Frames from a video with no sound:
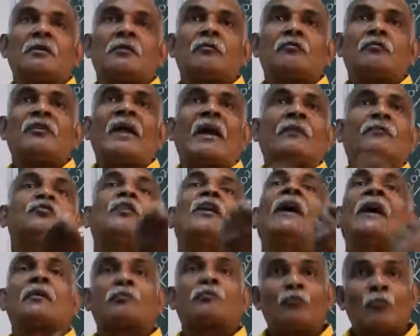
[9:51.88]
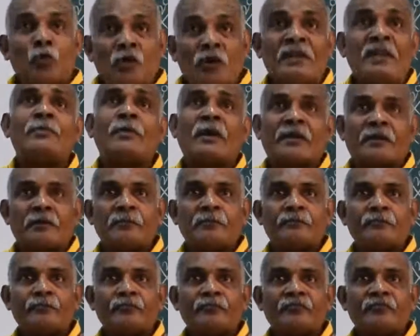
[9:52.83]
we have to hire more labor.
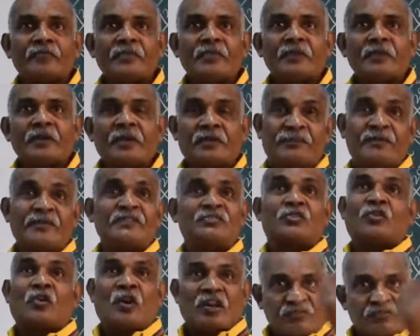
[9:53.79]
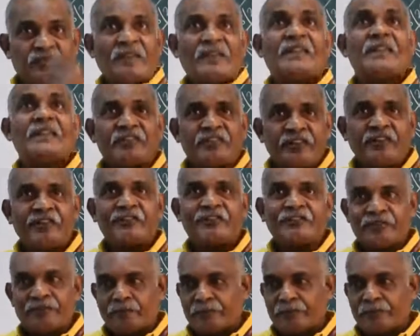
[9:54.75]
It means the cost will increase.